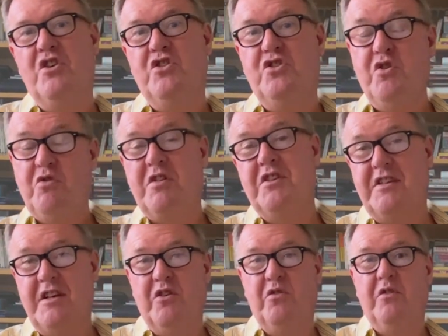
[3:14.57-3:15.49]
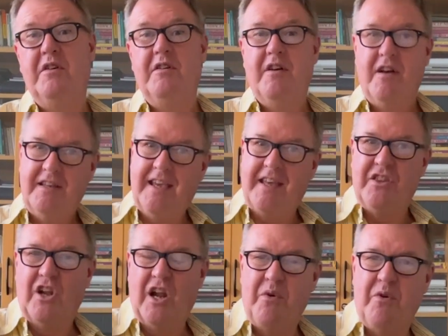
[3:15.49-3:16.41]
you can still get
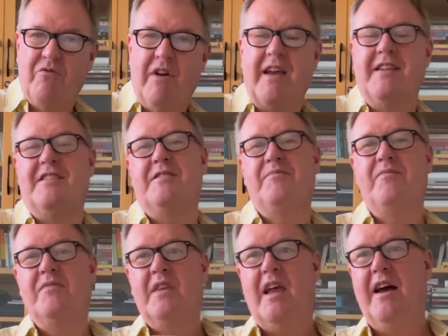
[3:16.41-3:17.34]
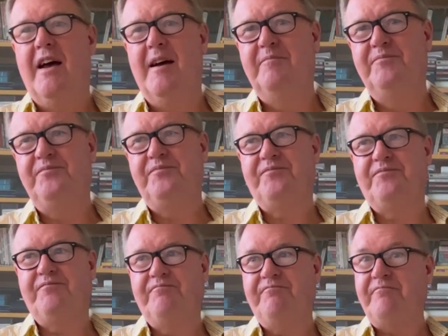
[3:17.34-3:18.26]
the lower rate. I
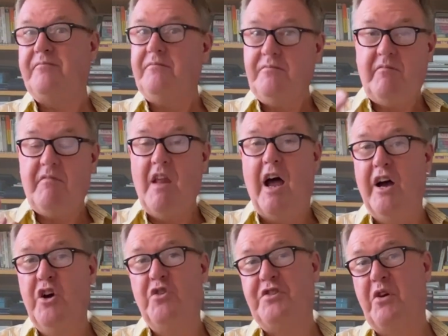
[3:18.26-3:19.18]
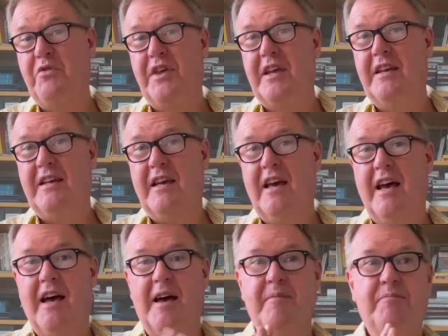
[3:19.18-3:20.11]
also think
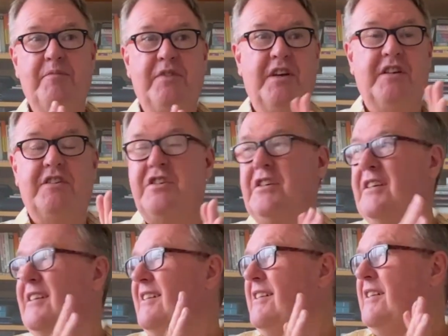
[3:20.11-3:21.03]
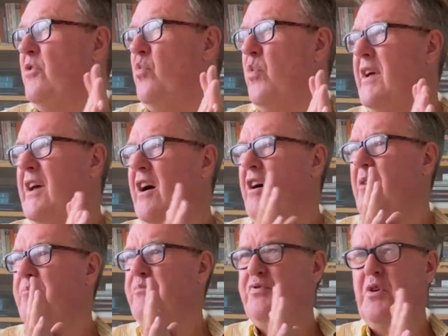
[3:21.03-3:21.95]
that we
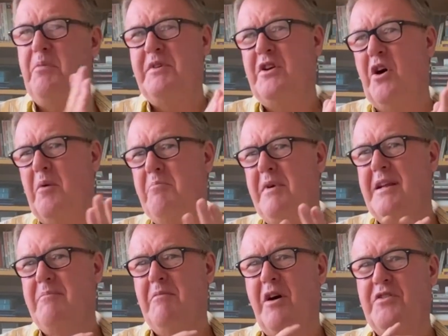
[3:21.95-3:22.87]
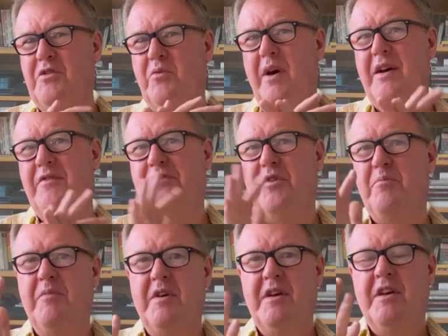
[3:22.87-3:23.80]
are probably not a million miles away
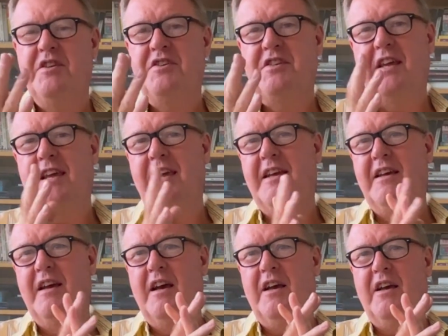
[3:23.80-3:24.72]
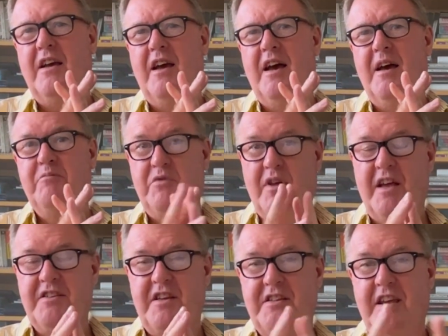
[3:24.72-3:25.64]
from seeing,
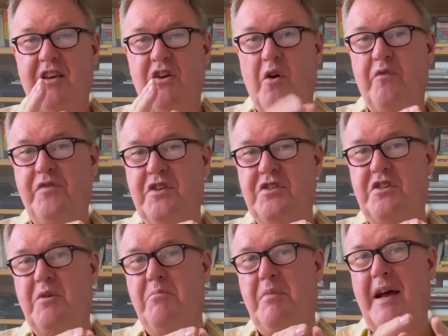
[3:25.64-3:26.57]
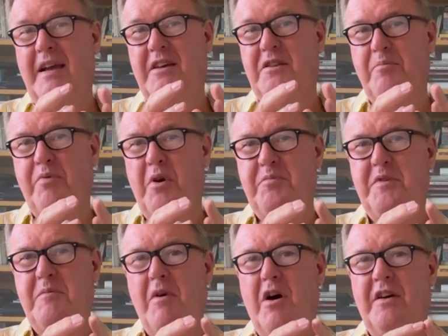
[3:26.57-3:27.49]
as I say, confidence come back and the
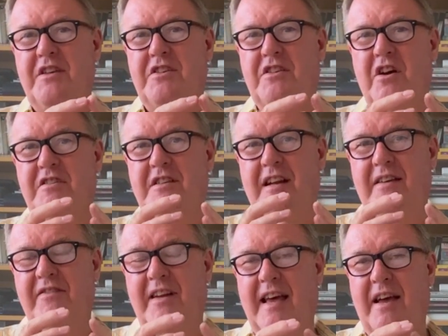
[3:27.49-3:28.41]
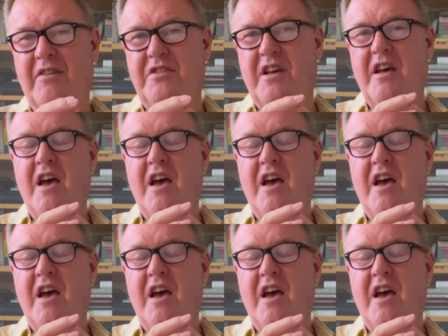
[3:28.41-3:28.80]
property market starting to level out.